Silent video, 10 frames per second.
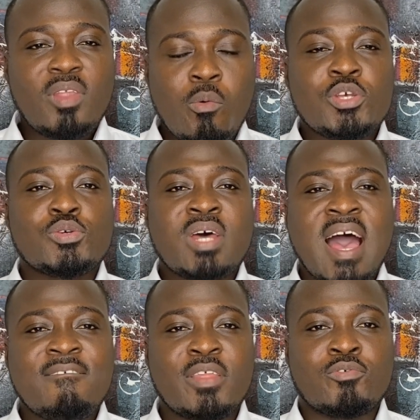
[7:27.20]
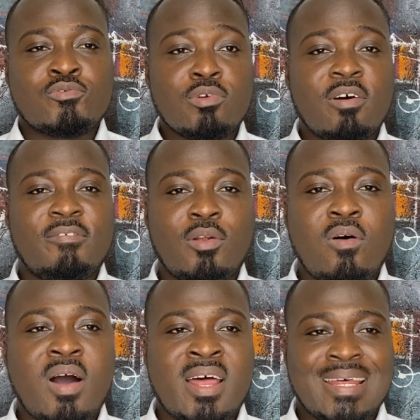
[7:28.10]
we should have the rule of
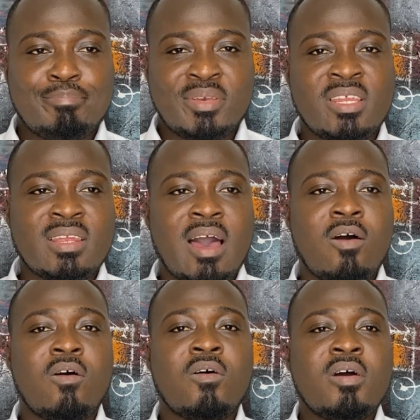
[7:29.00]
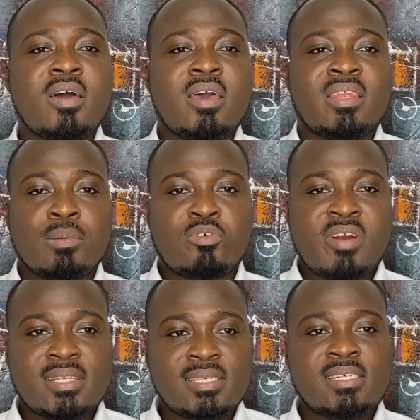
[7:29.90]
law underpin our
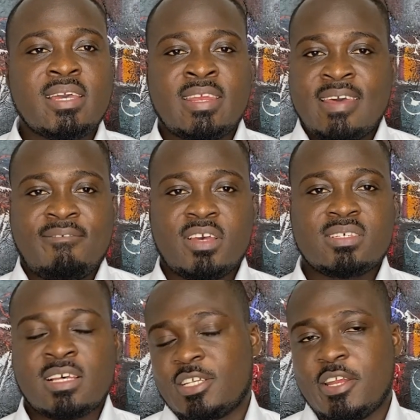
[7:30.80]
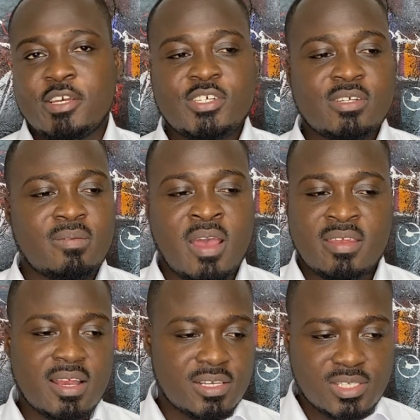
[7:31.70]
democratic endeavors as a nation. And
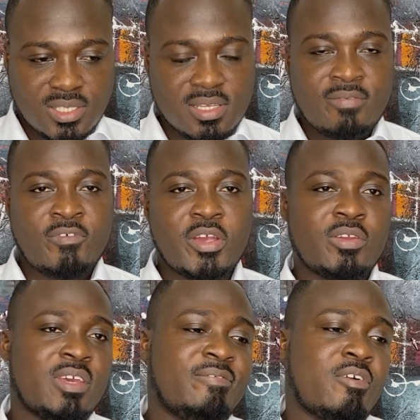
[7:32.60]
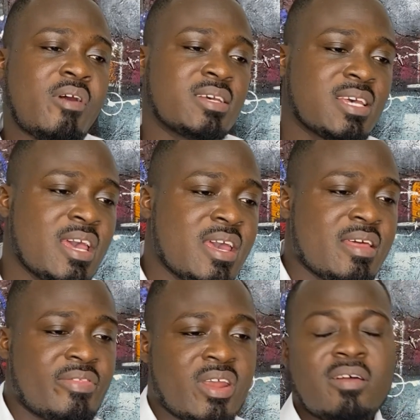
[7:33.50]
that is very unique for us.
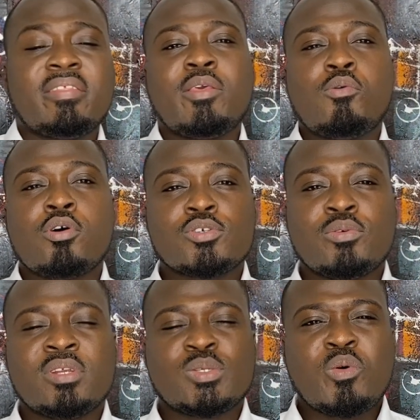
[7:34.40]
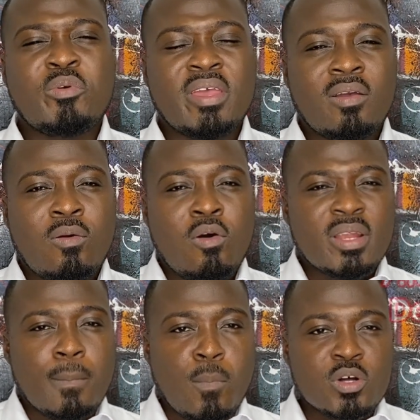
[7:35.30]
Then another thing you also know is what we call
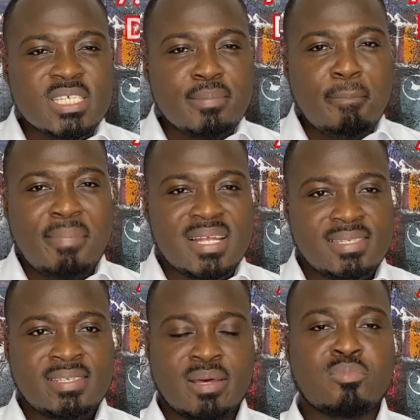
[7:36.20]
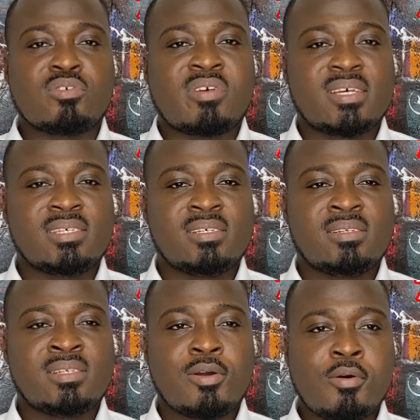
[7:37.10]
the multi-party democracy.
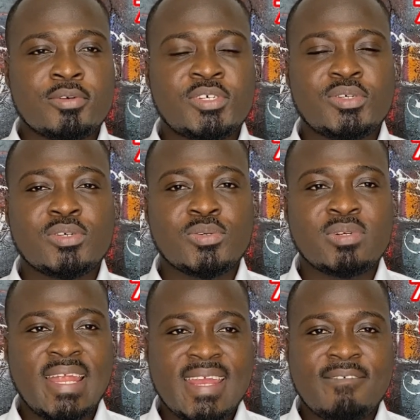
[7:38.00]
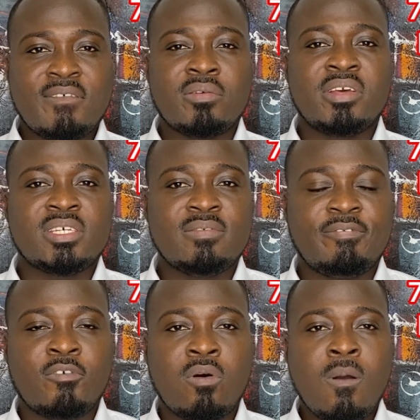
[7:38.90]
The Constitution also laid a foundation
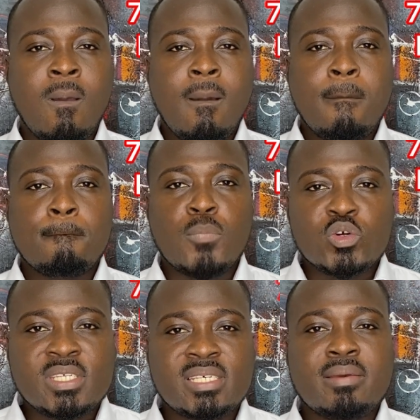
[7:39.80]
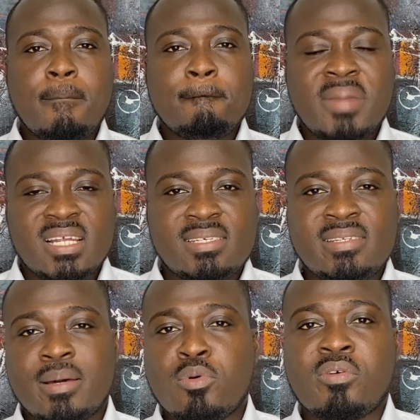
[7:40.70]
for multi-party
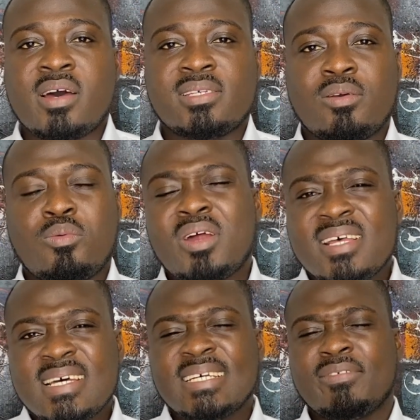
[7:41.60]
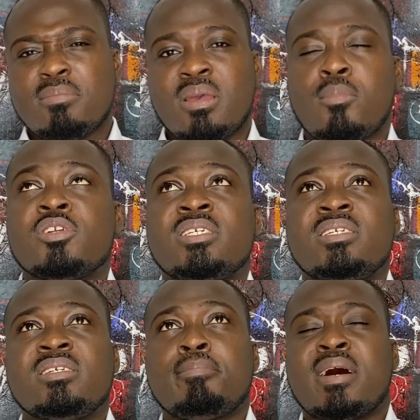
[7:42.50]
democracy. What does that even mean?
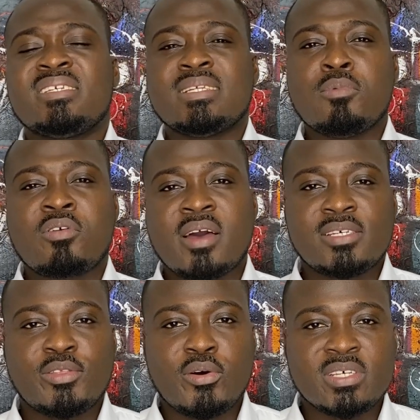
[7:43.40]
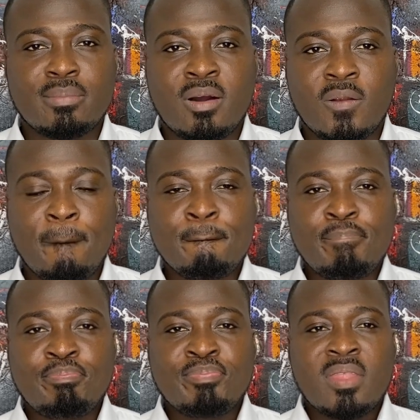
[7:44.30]
Multi-party democracy talks about
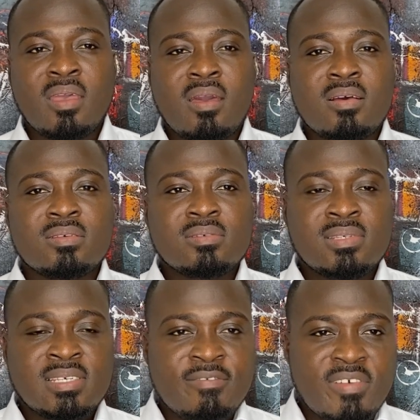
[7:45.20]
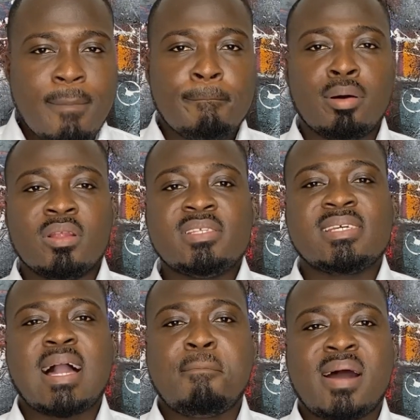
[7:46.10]
several
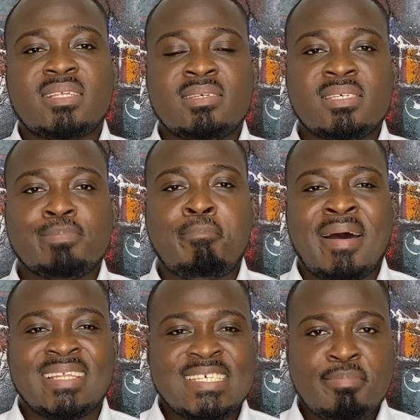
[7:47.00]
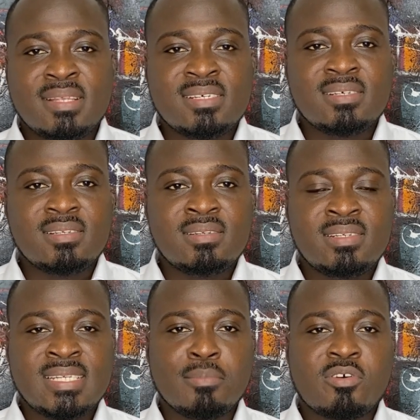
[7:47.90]
political parties participating in
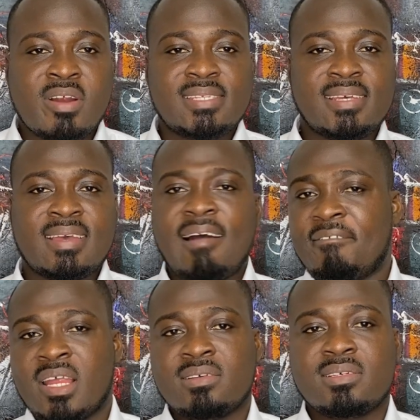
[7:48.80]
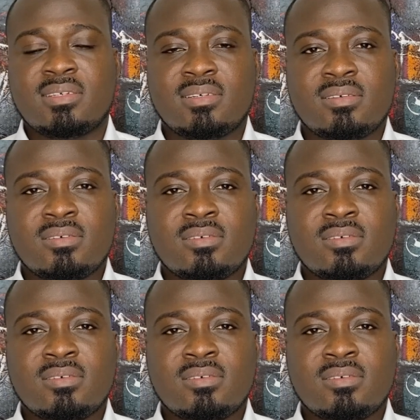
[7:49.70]
democratic governance,